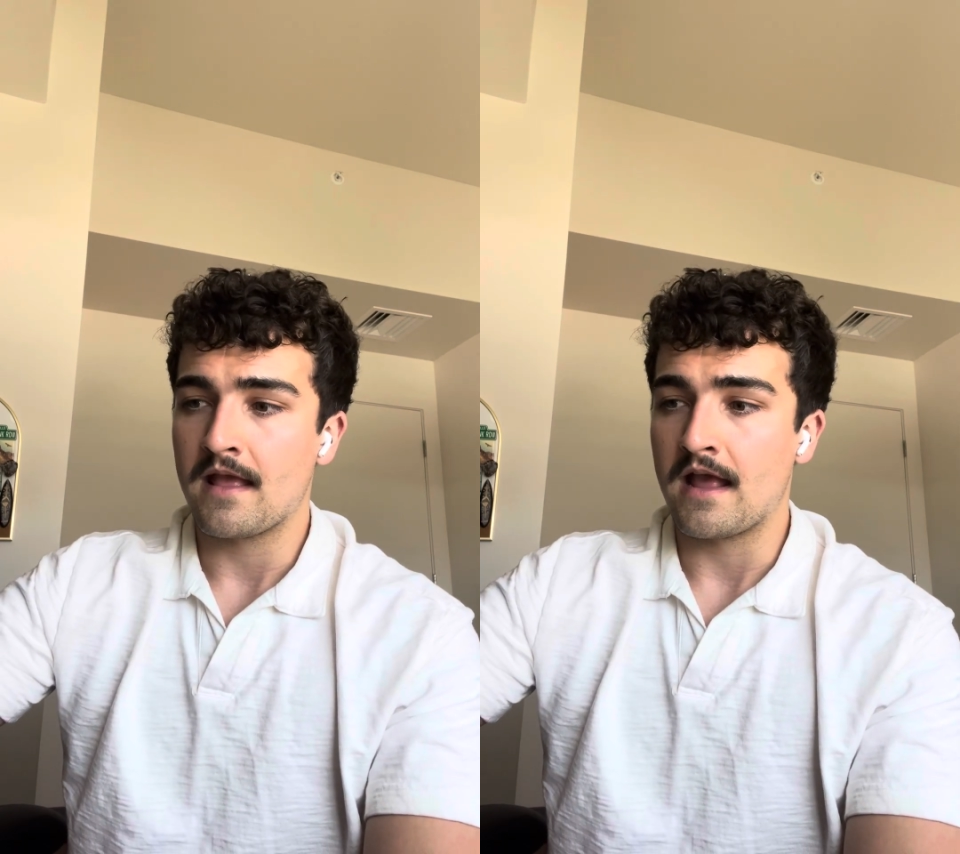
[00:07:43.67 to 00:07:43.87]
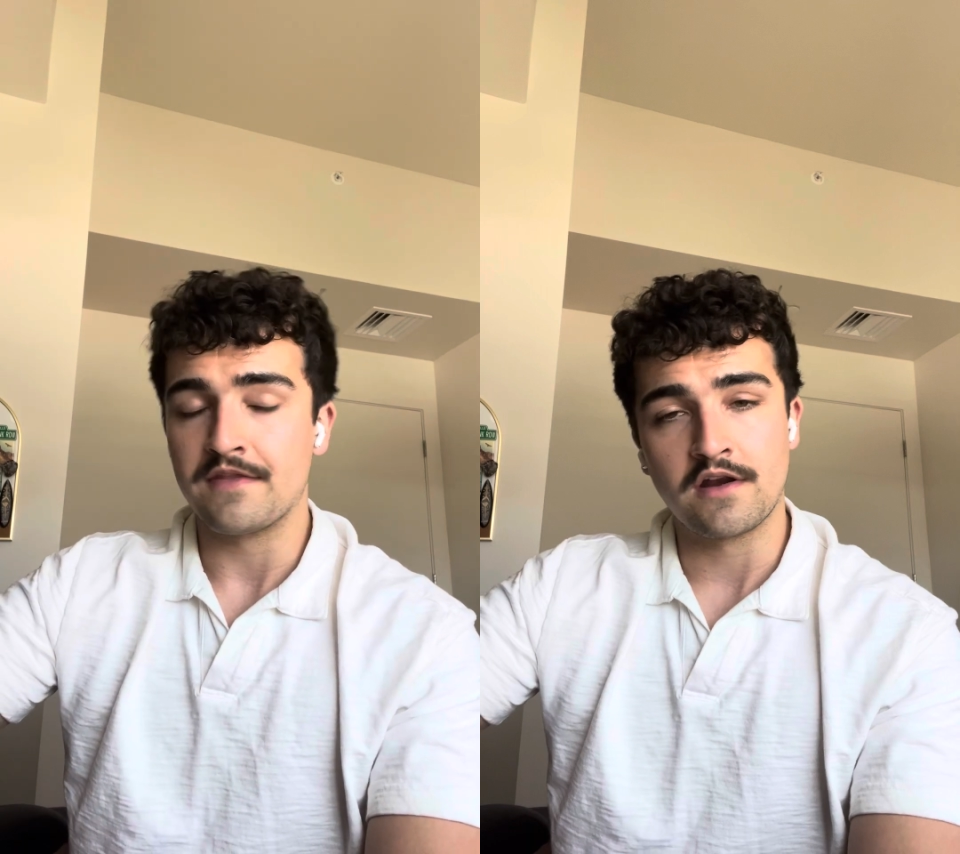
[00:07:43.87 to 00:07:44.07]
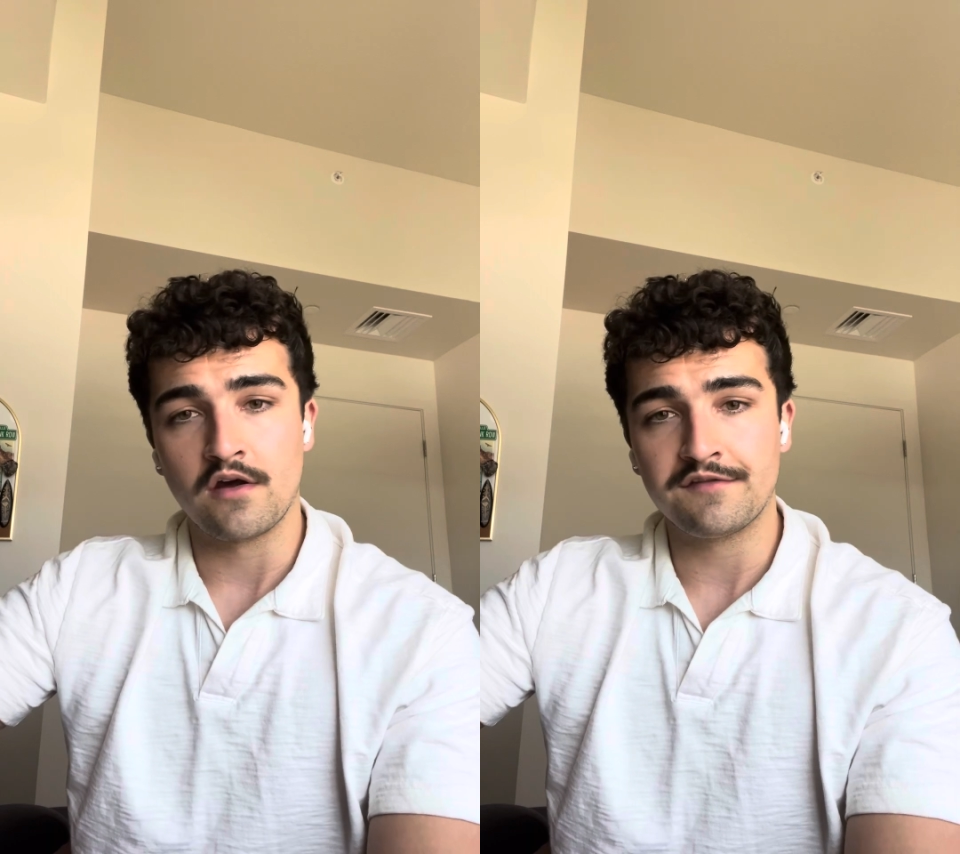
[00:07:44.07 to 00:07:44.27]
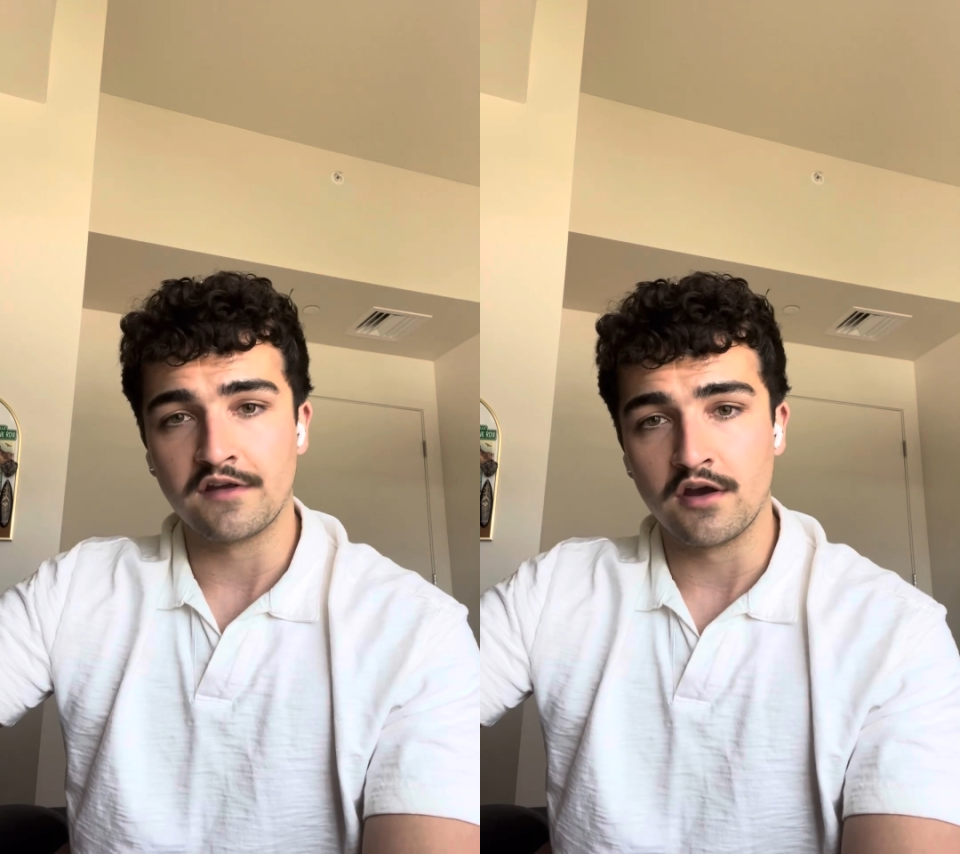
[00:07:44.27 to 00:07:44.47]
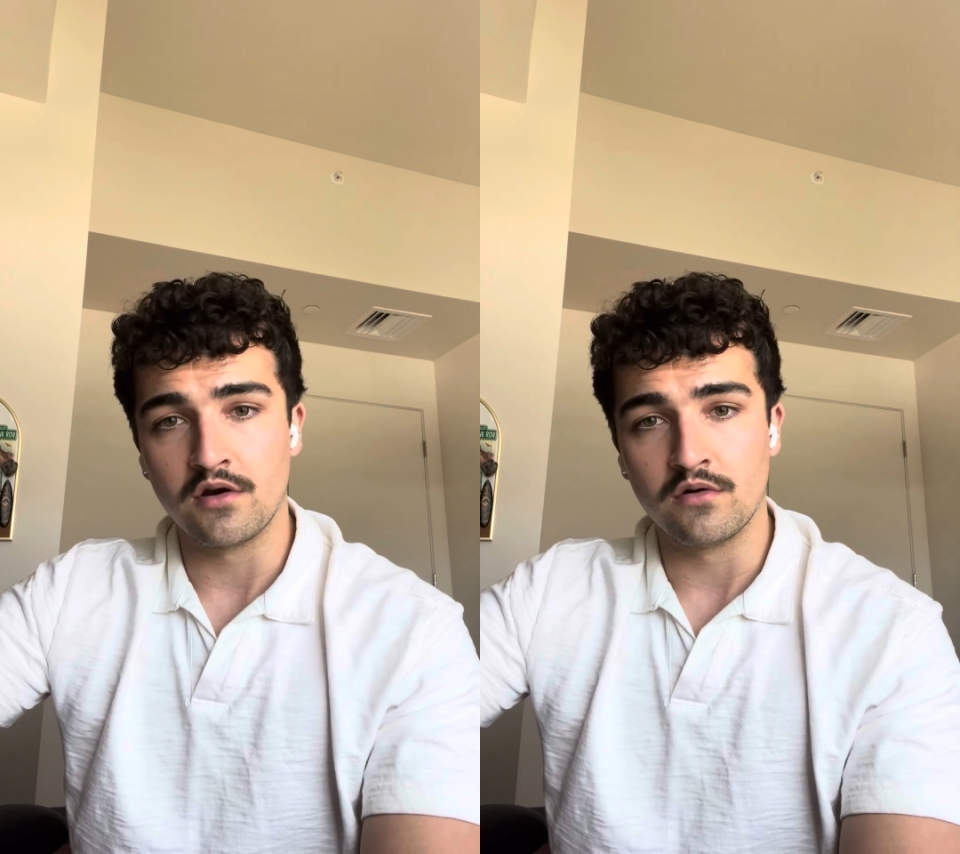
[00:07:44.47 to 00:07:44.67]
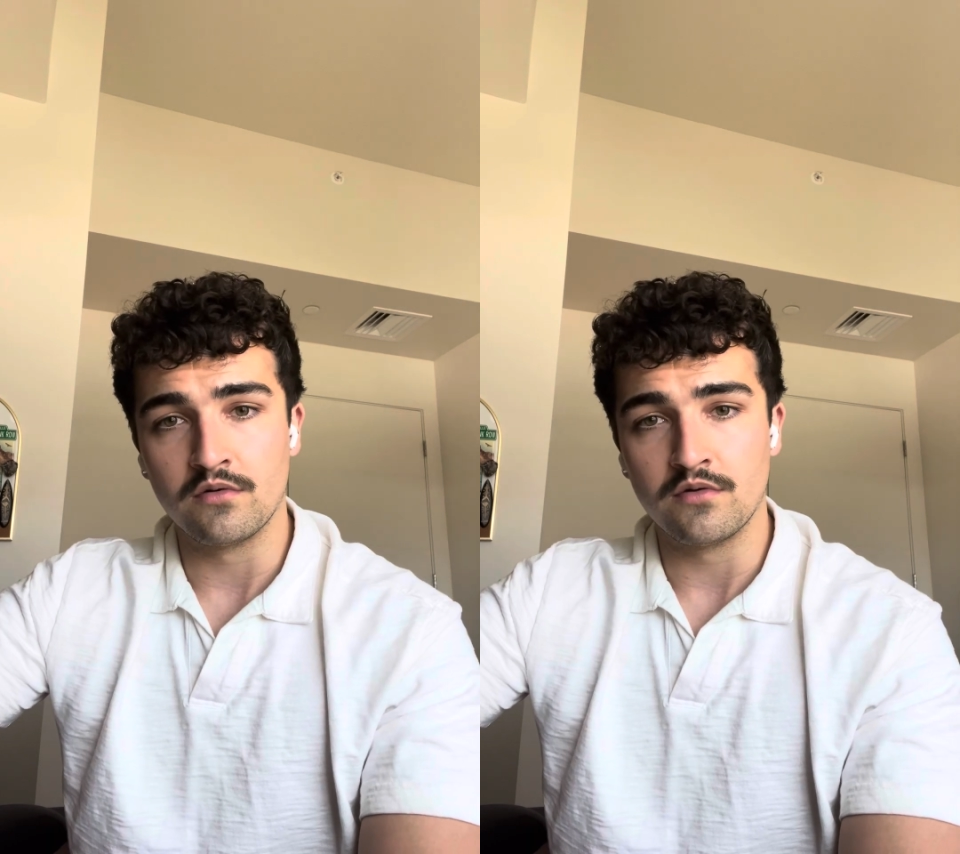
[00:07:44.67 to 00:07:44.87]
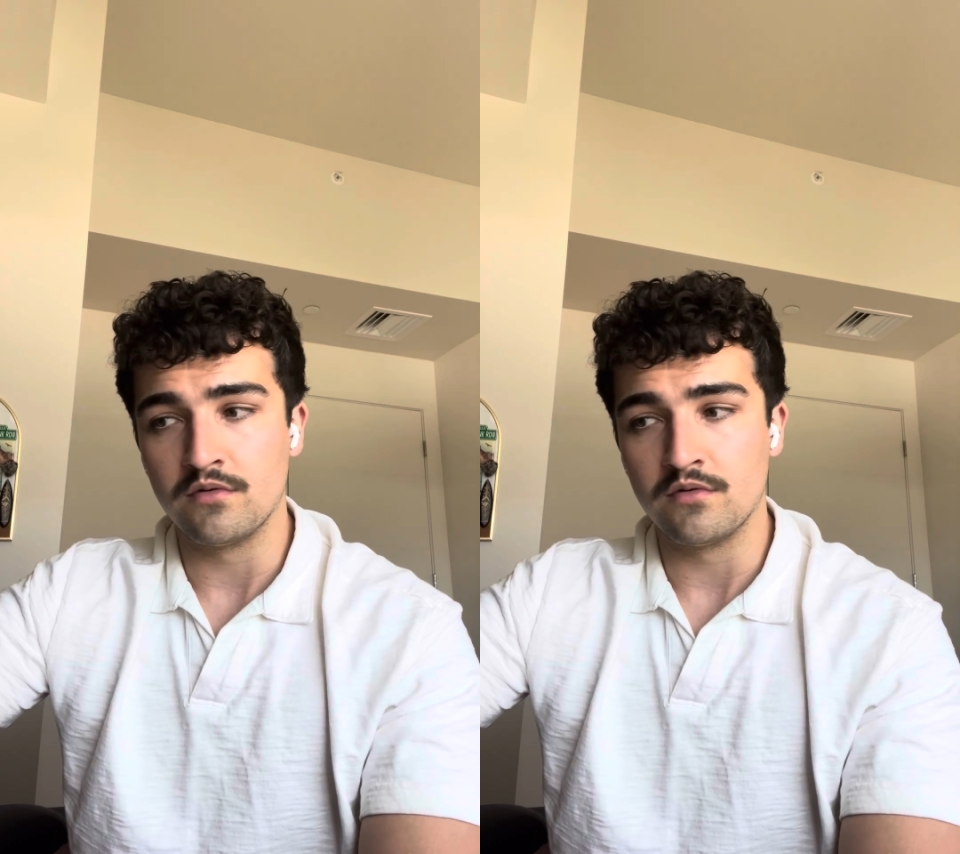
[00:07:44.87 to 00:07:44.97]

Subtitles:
And then also,